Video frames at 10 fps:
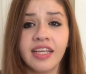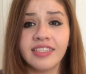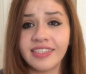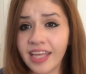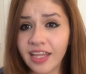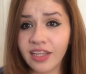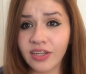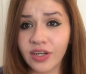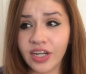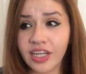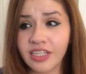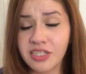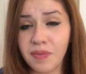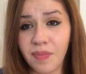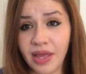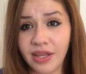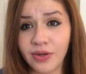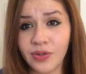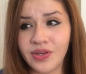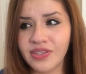celery,
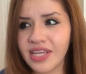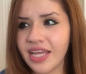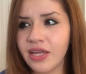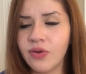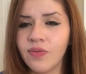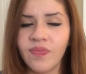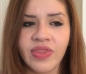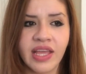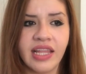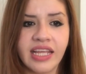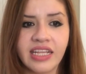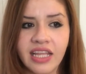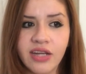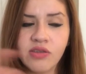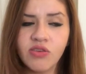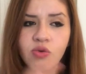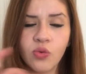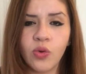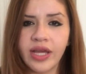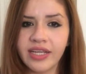tomatoes. I get like little
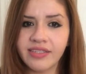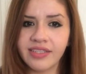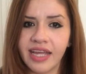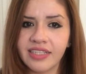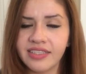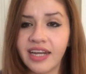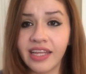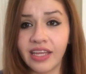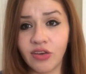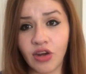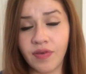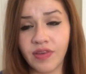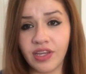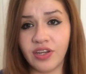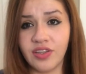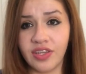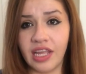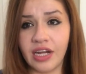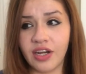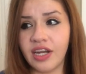quick snacks that I can grab here and
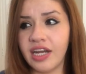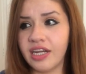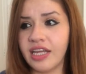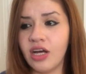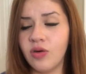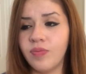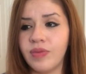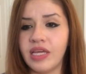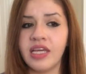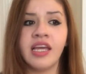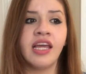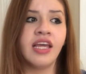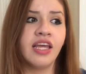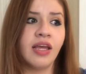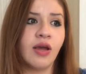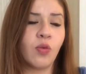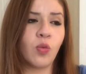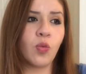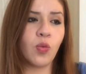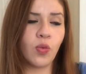there and help me
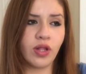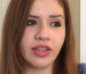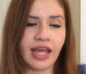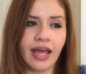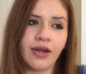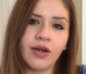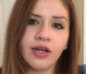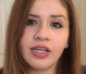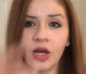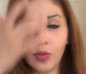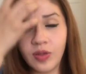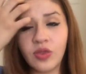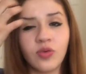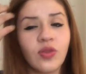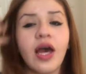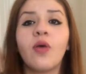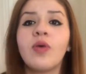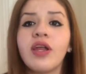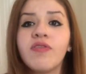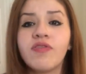through that
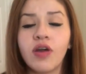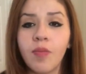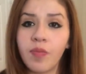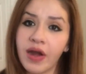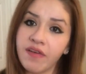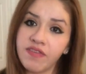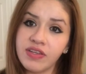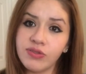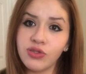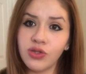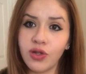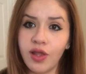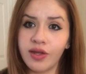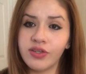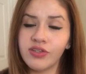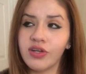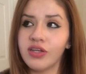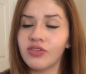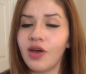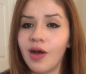way from breakfast to lunch,
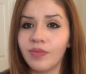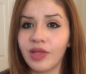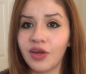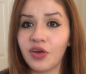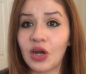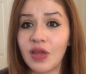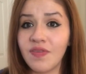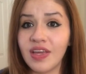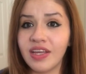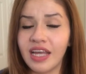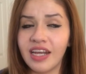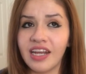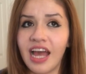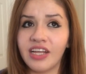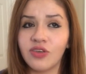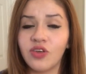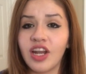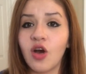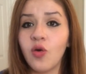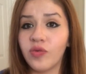so I'm not craving and I
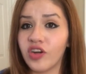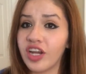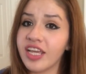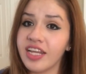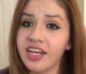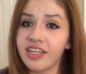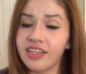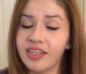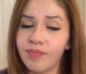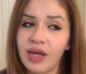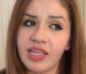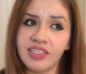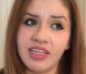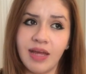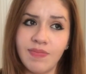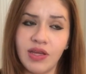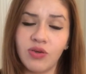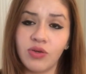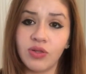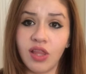don't overeat it by the time I
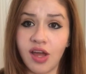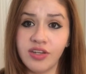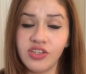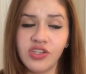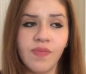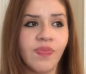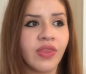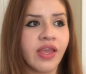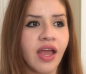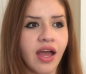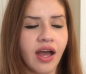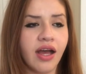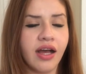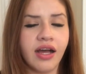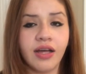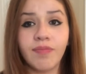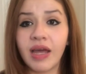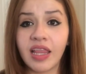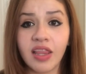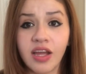go to lunch.
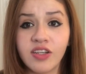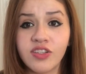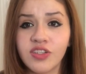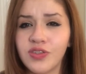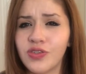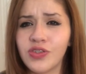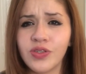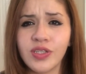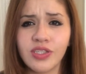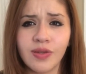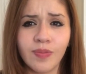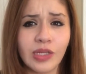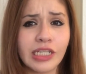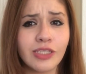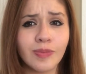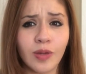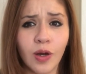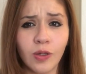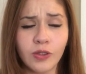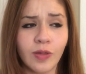My lunch is usually something
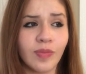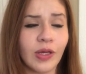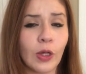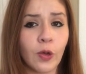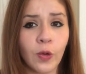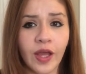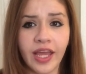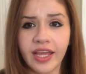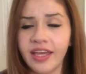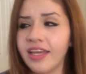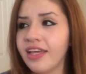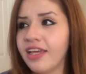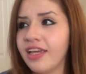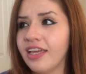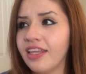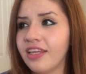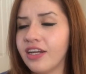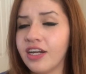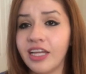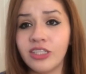small, something quick,
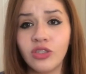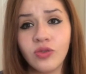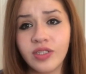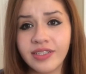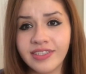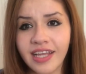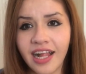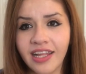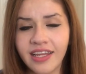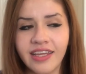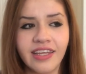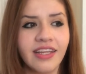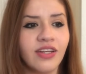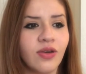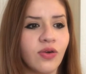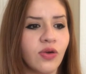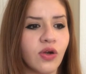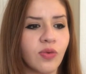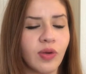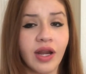either a tuna salad
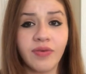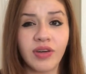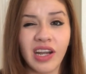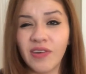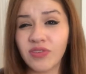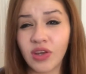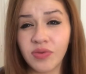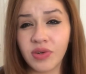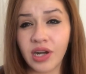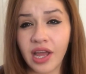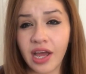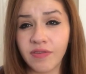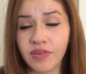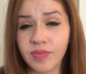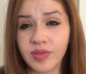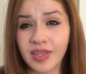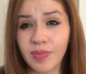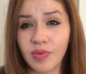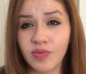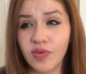or whatever leftover I have from the day
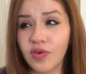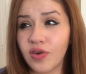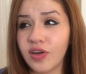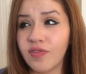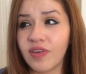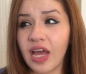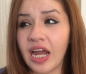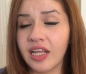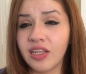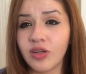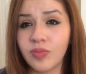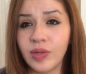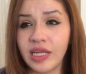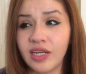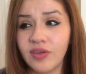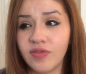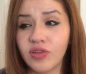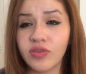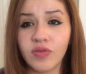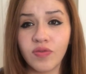before. If I had a little bit of
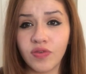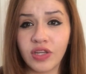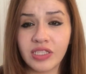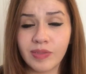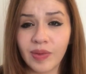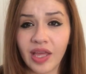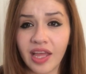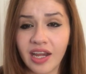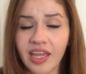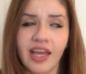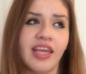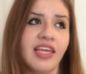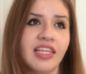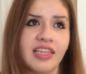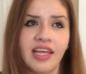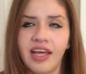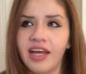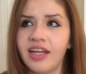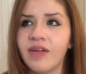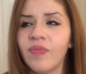gluten-free spaghetti, I eat that.